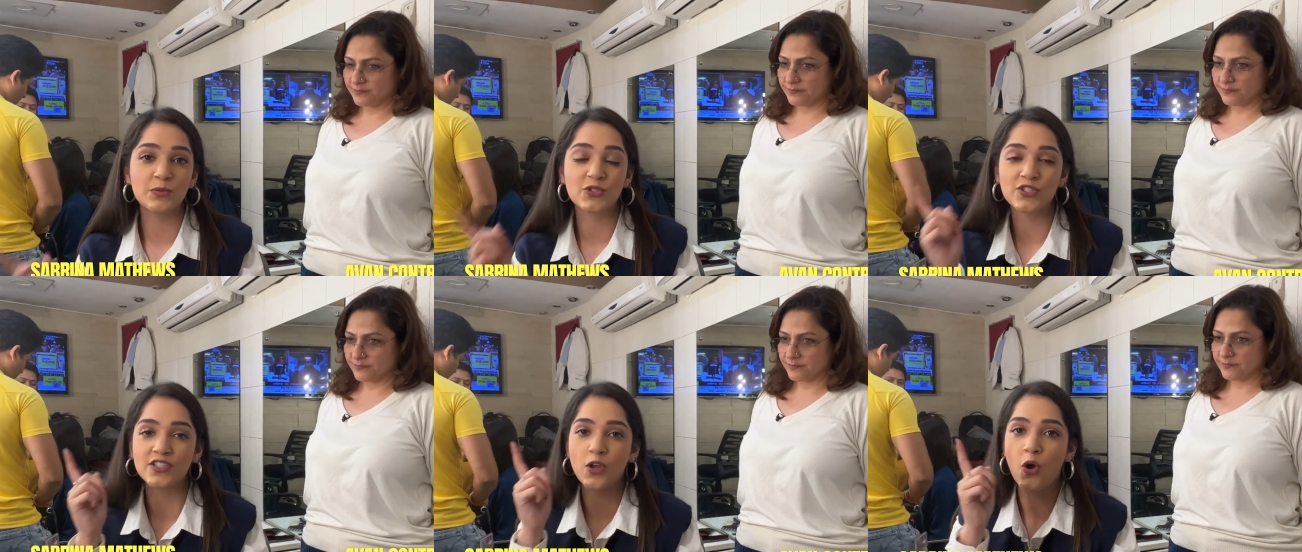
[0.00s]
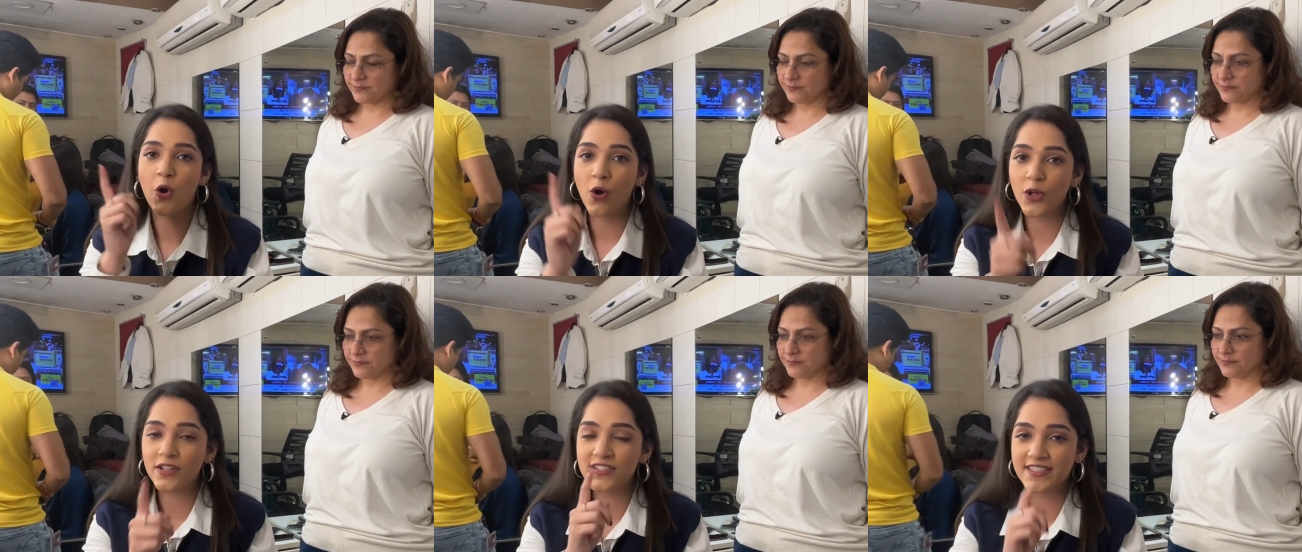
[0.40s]
Speaker 1: which is
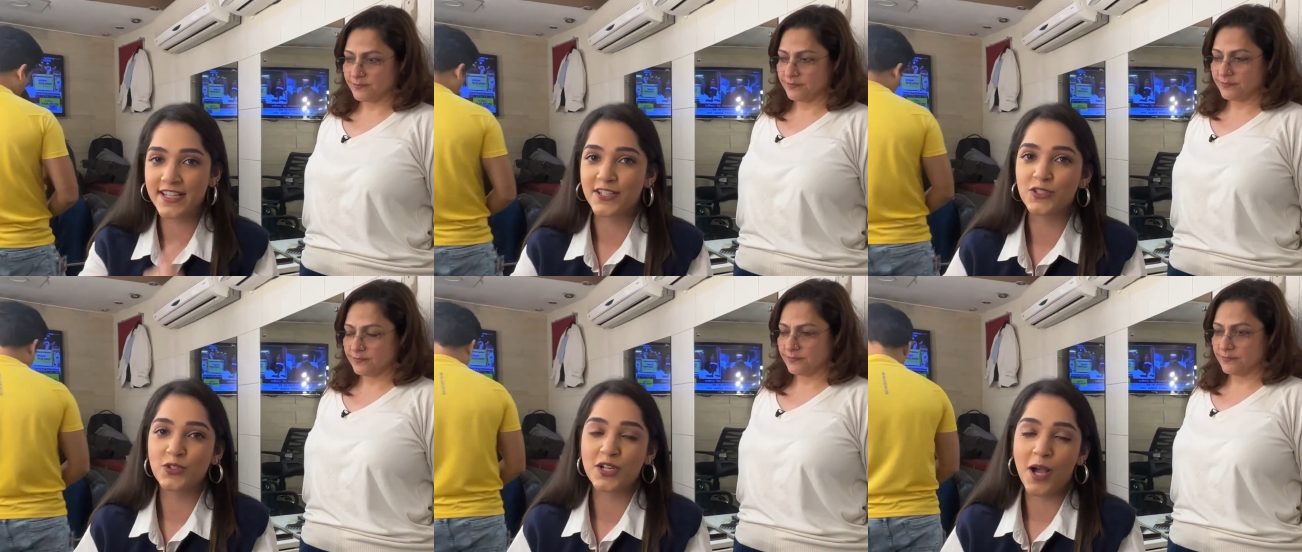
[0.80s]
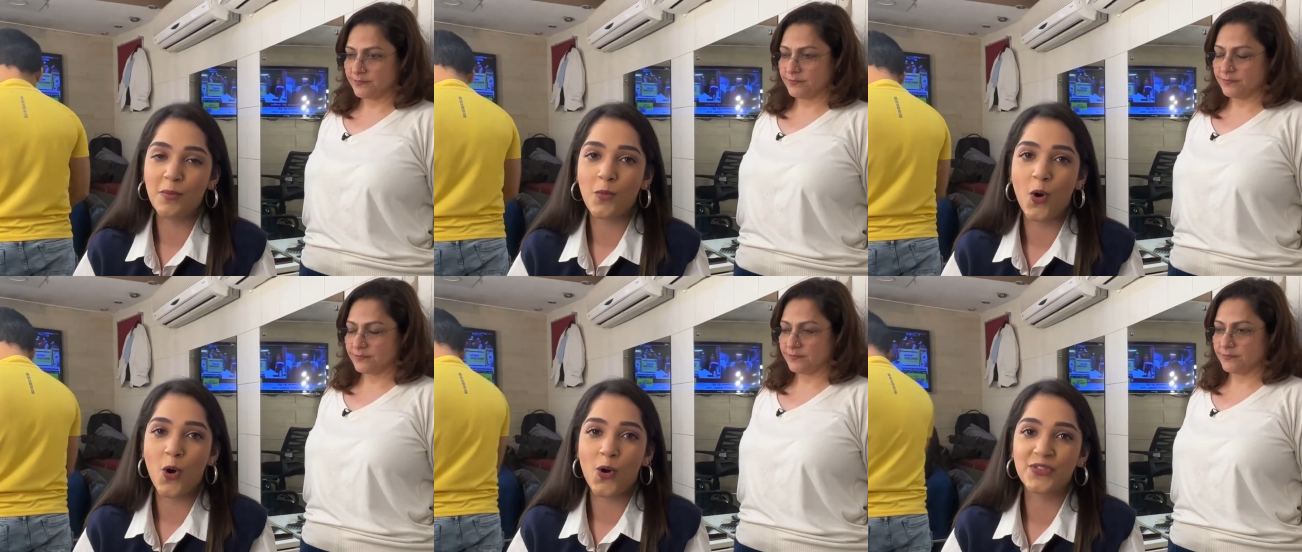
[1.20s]
all set to
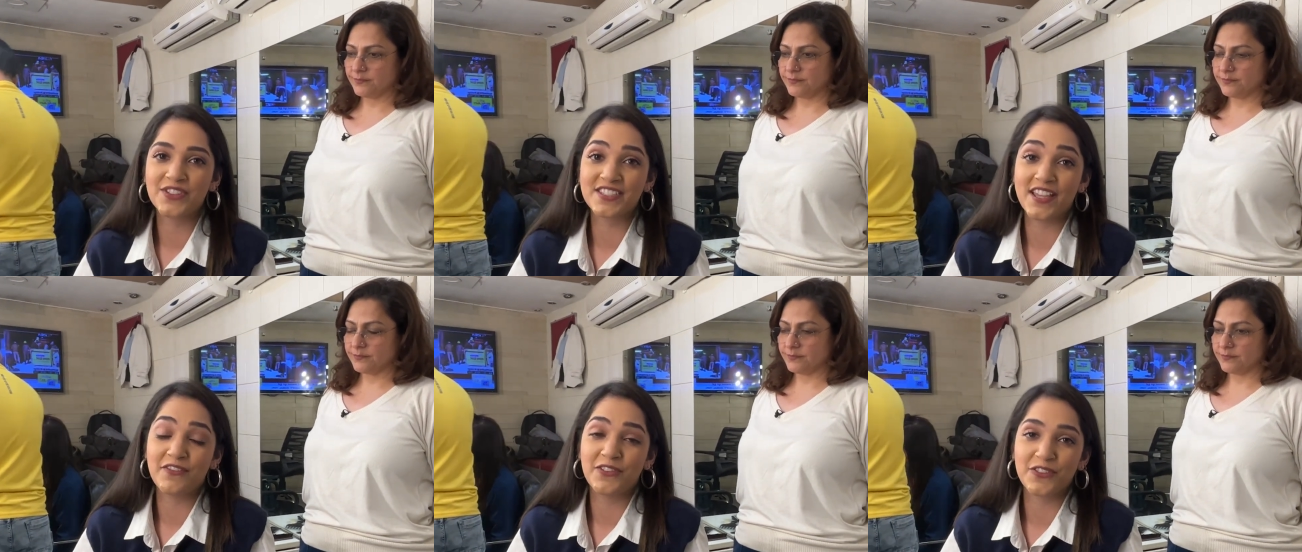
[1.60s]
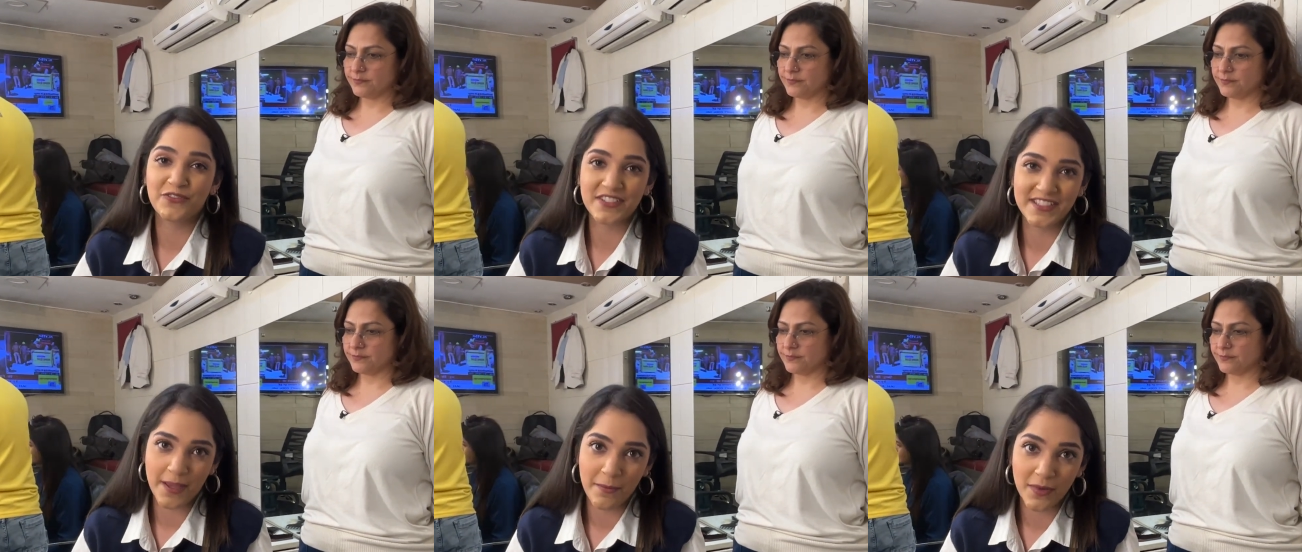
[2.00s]
come on the 7th of
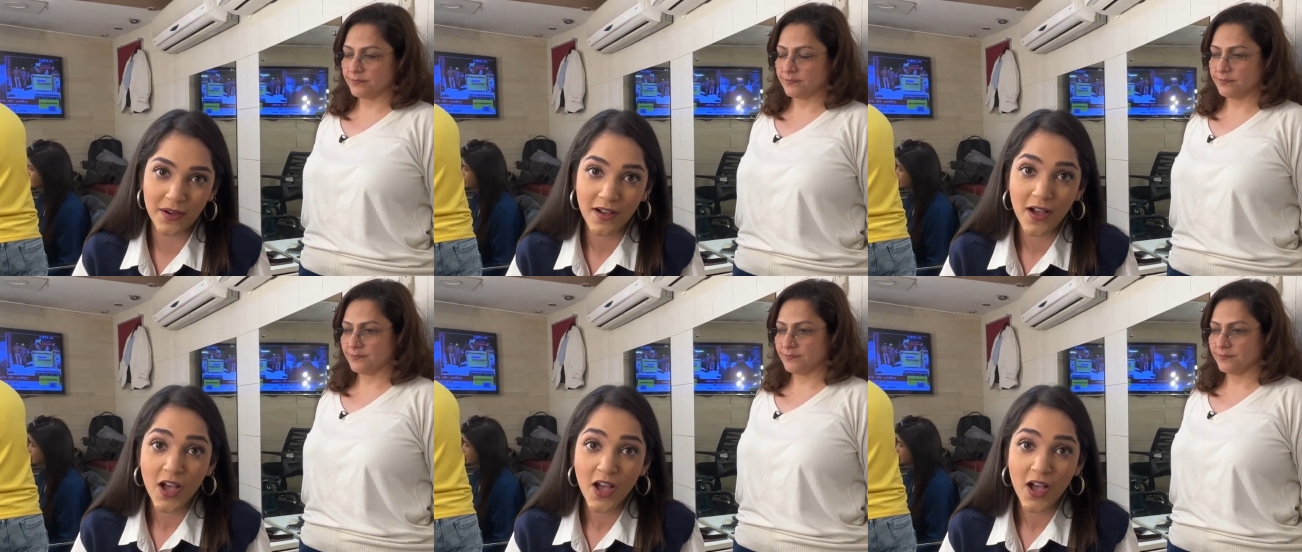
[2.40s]
December.